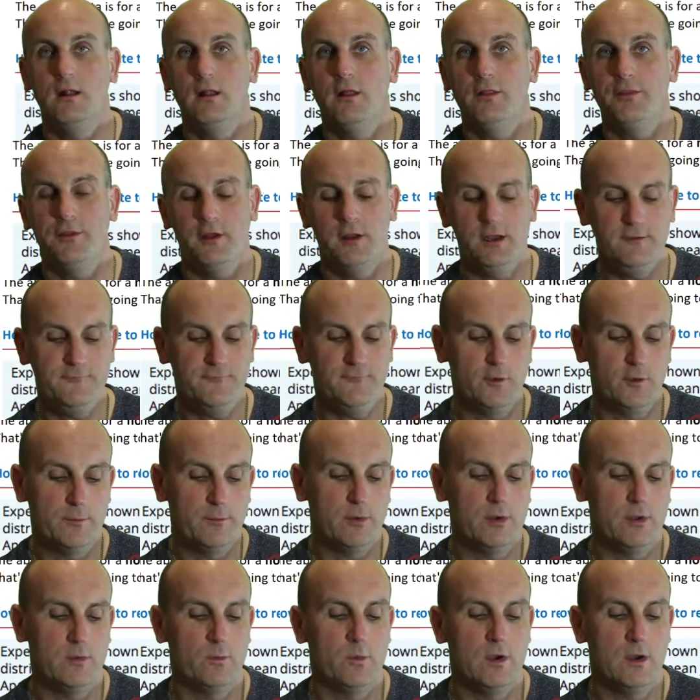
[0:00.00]

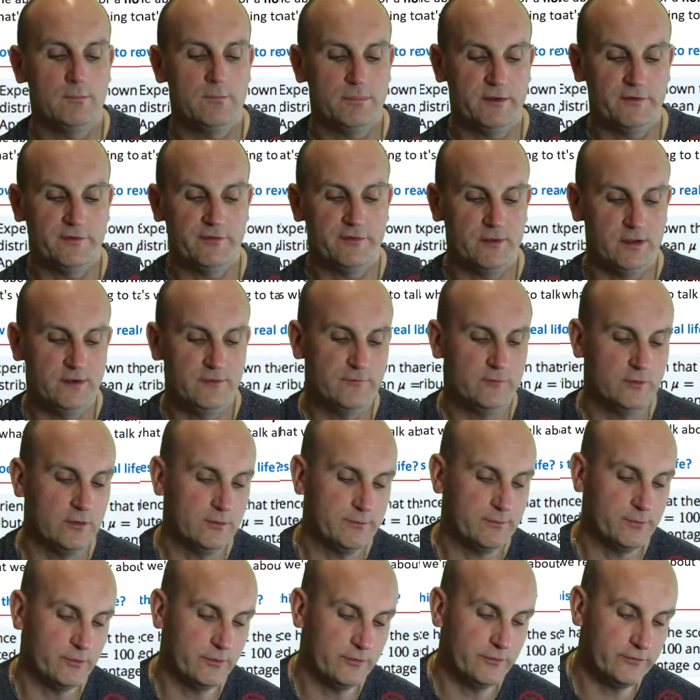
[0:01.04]
34.1 plus
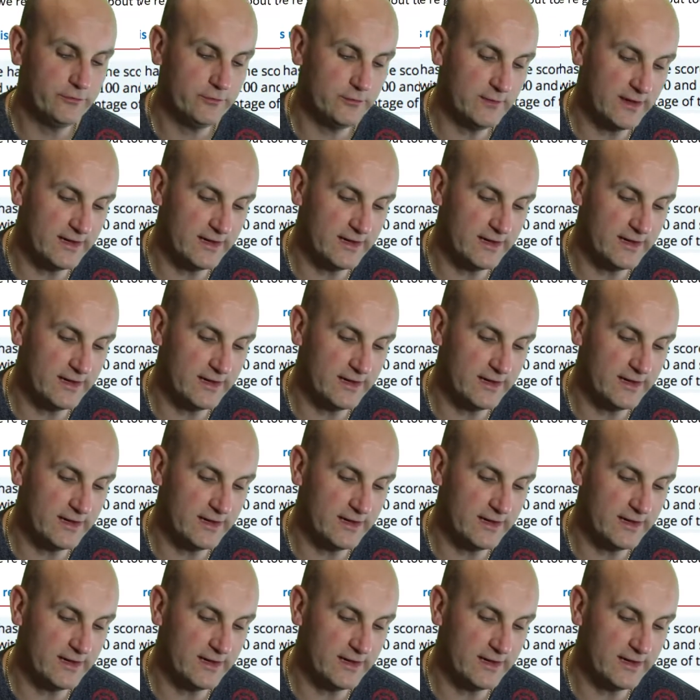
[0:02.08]
34.2